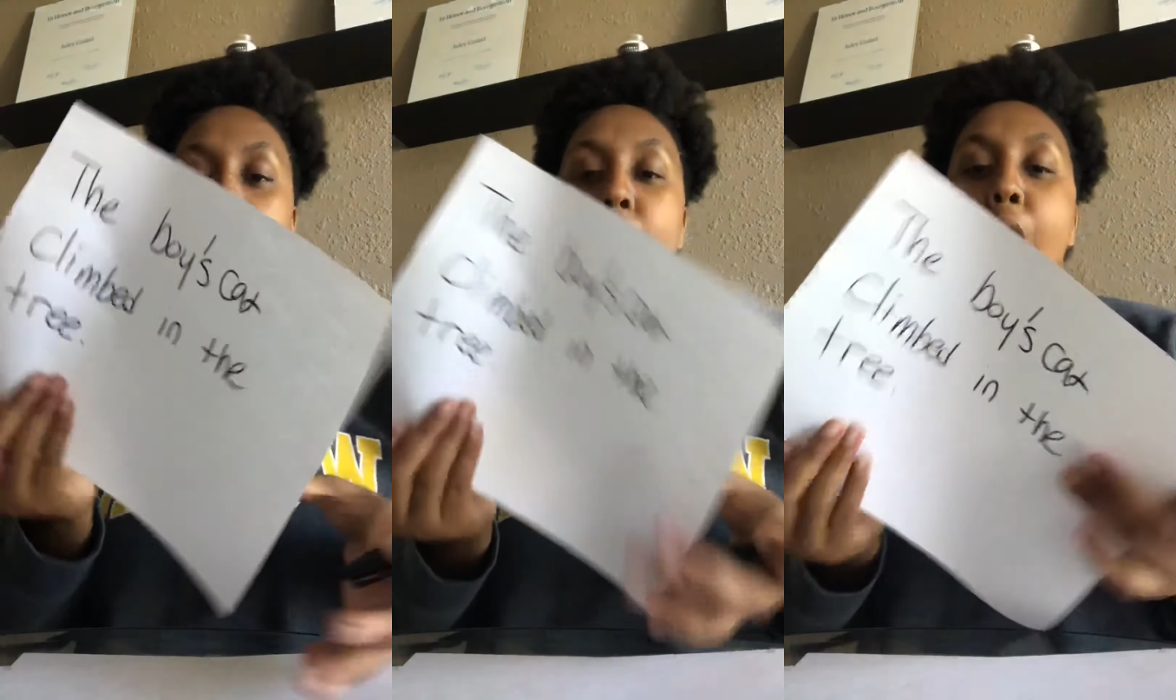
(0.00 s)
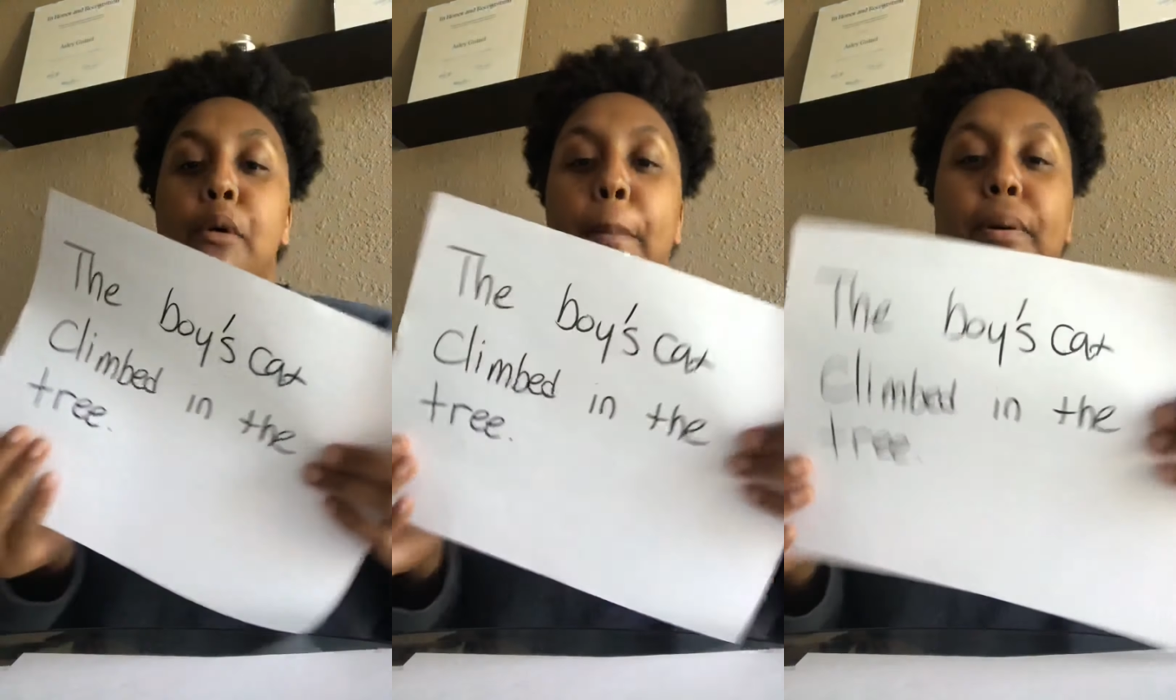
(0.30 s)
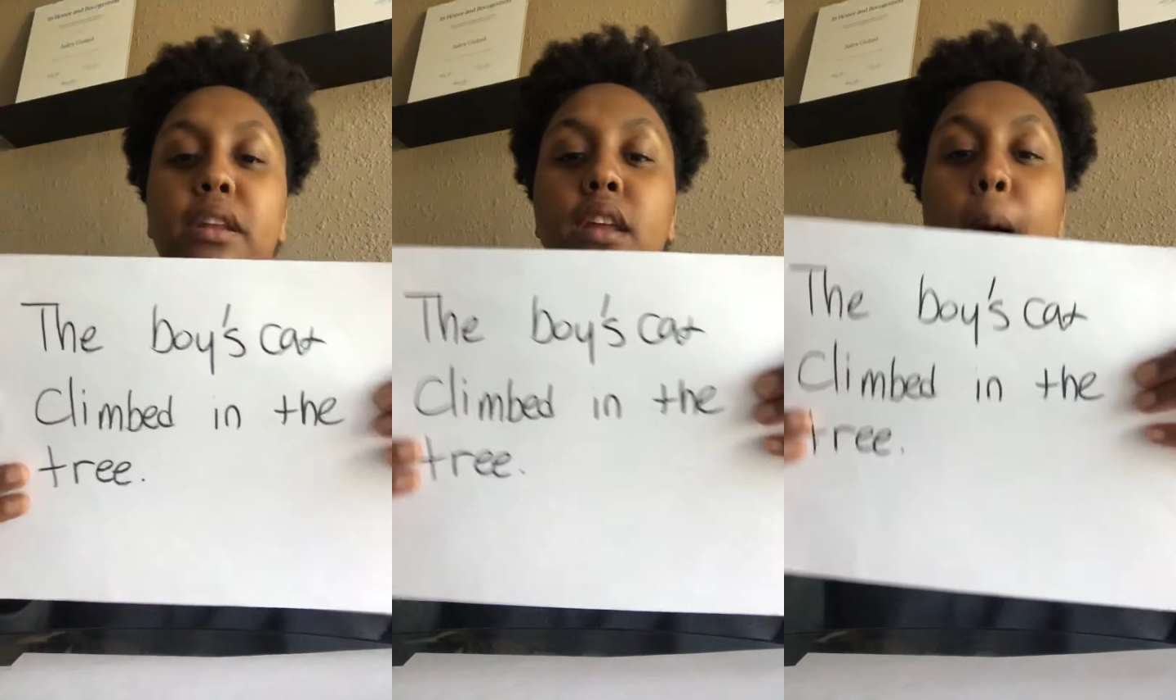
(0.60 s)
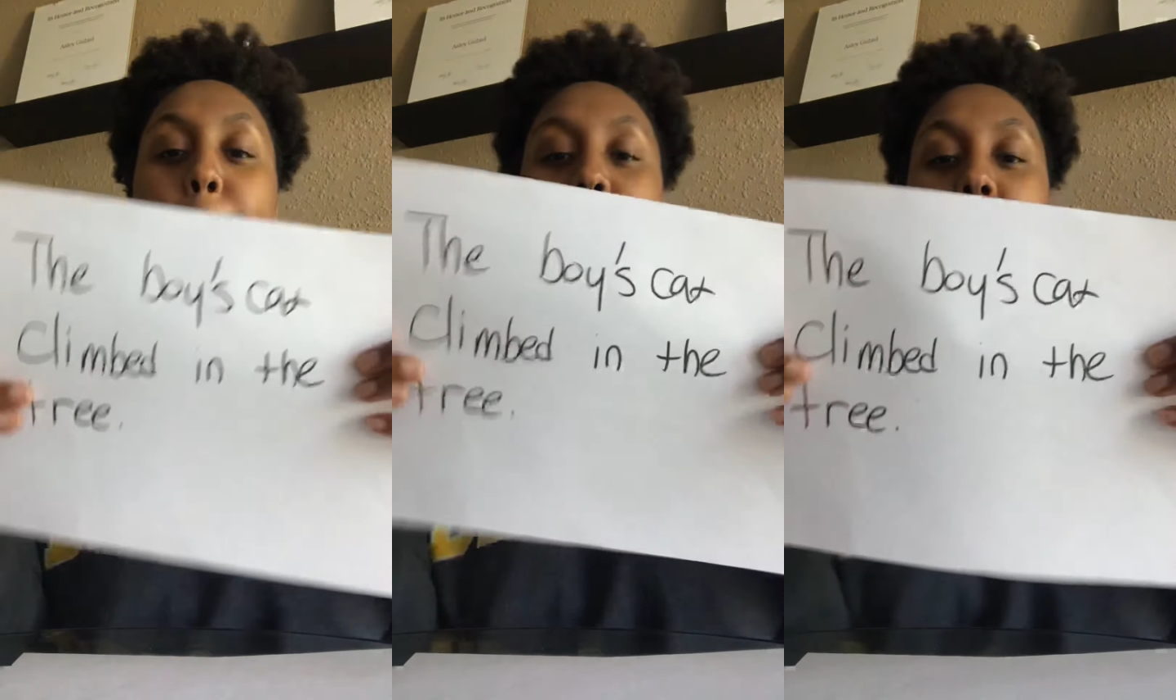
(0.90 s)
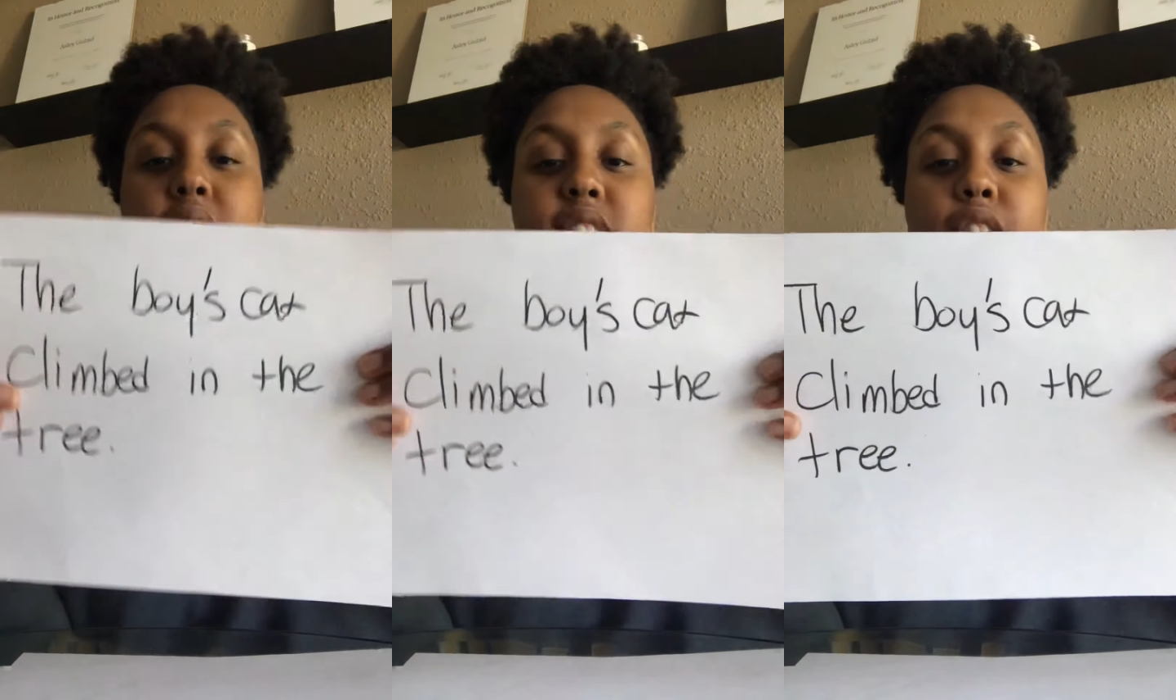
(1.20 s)
I will put the
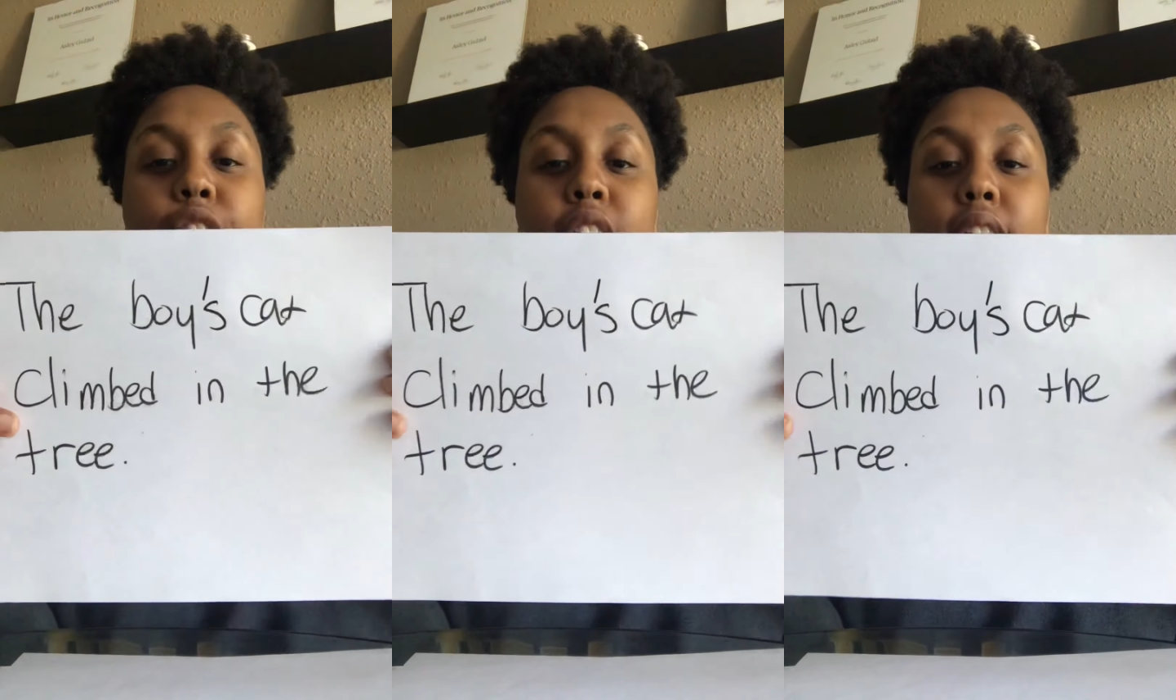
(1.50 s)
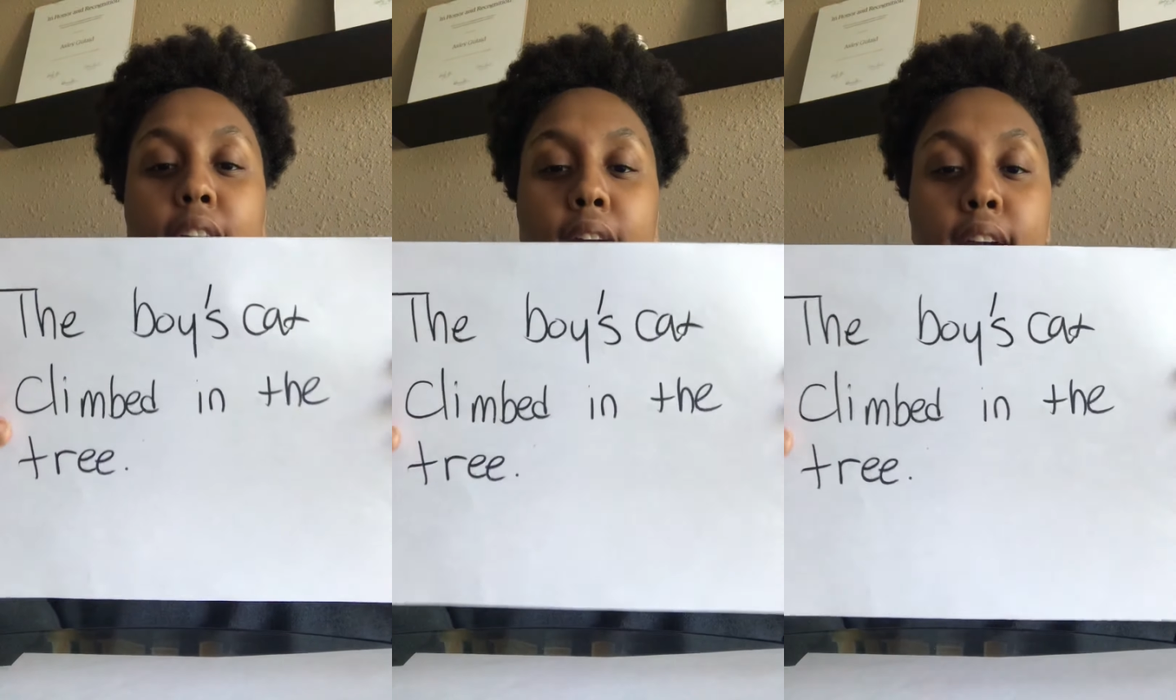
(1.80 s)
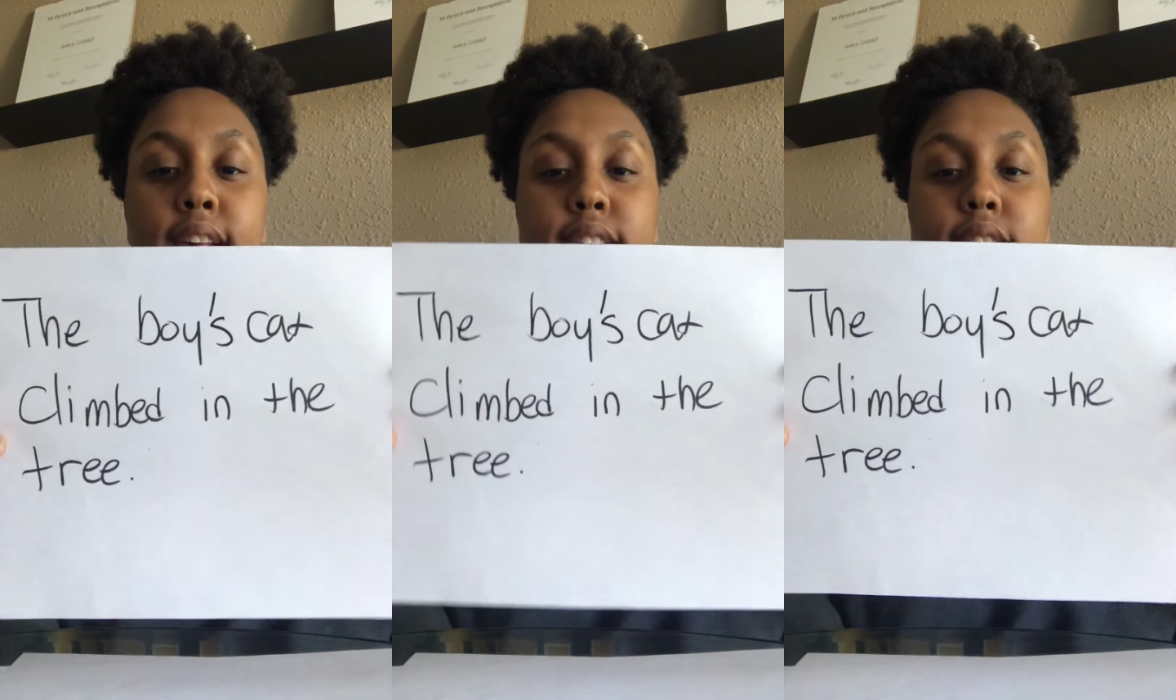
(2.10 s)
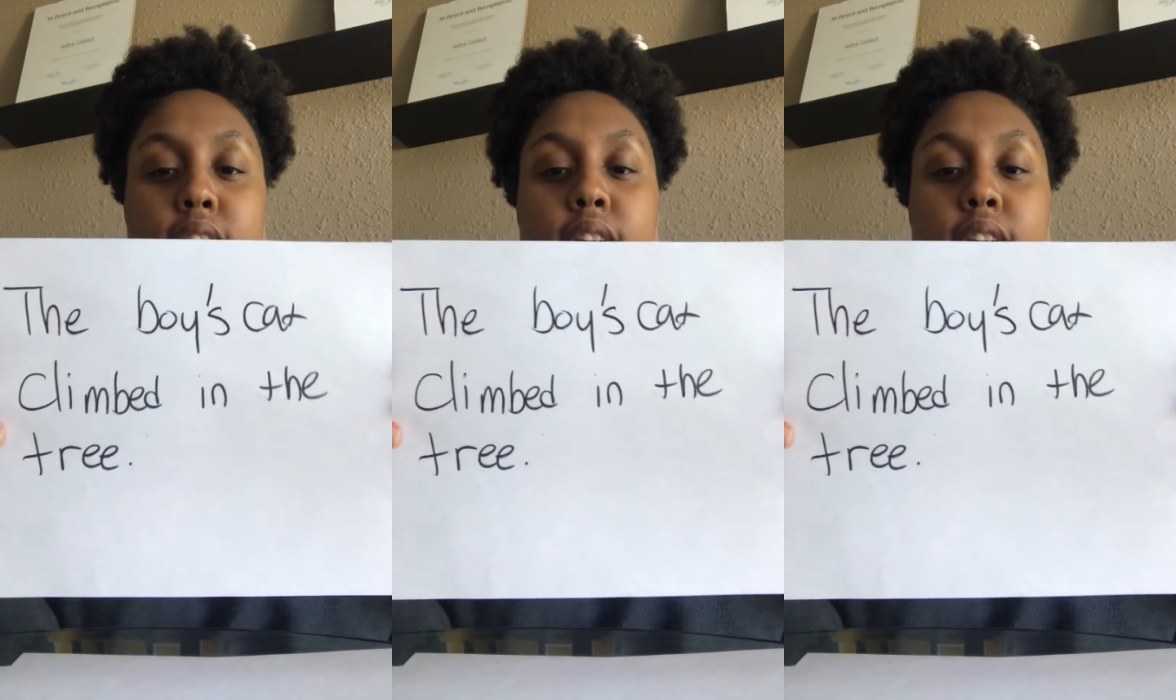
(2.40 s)
apostrophe S